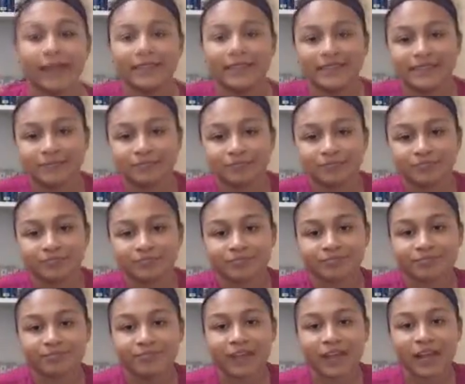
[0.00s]

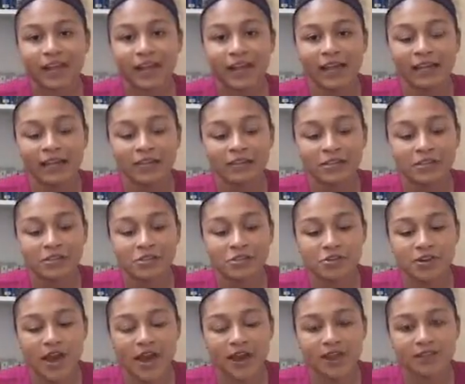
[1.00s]
And he's
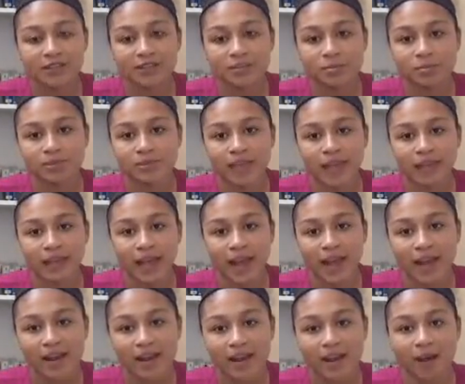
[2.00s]
trying to protect
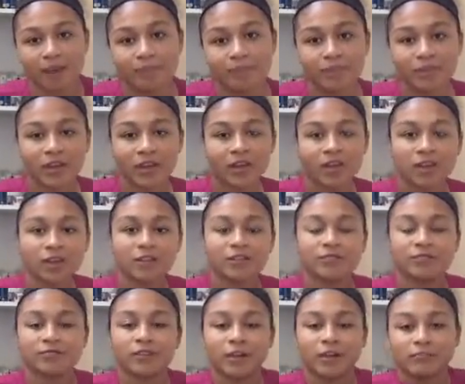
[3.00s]
Edda
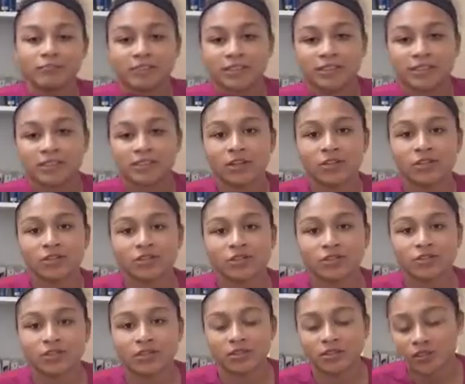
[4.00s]
from the
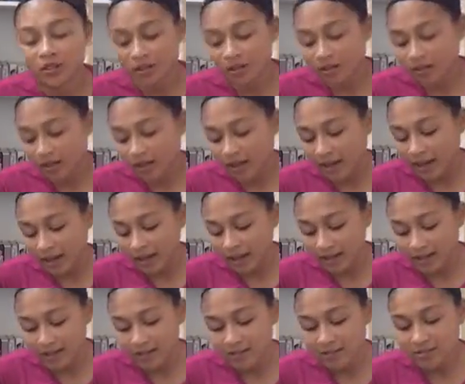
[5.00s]
social, like,
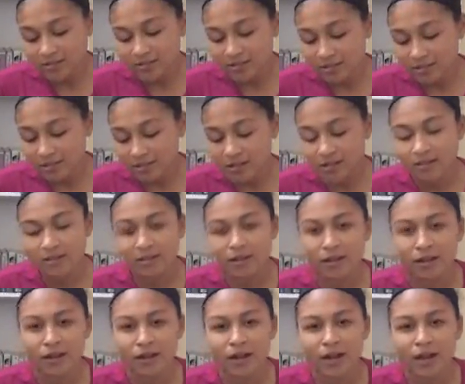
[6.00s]

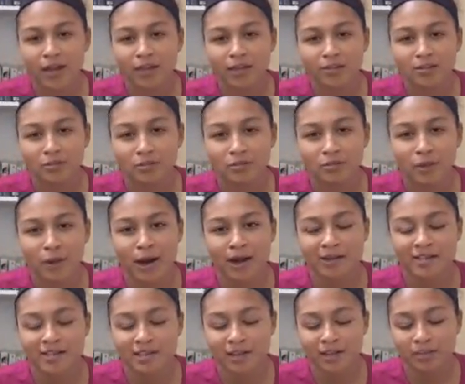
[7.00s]
I don't know how
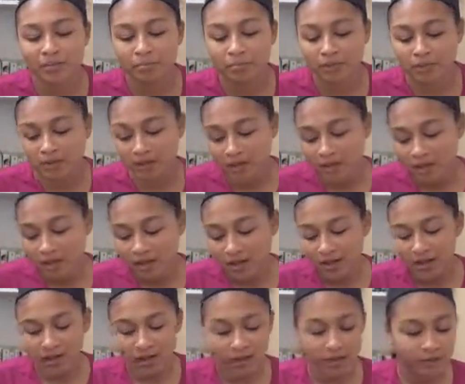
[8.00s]
to say it, but,
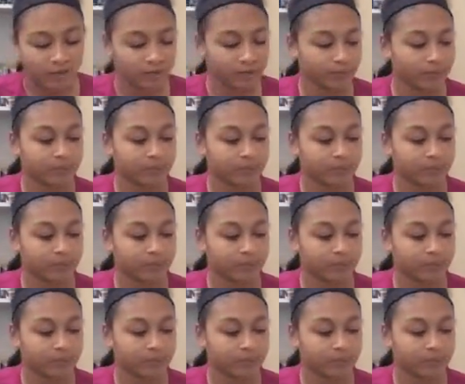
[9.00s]
like,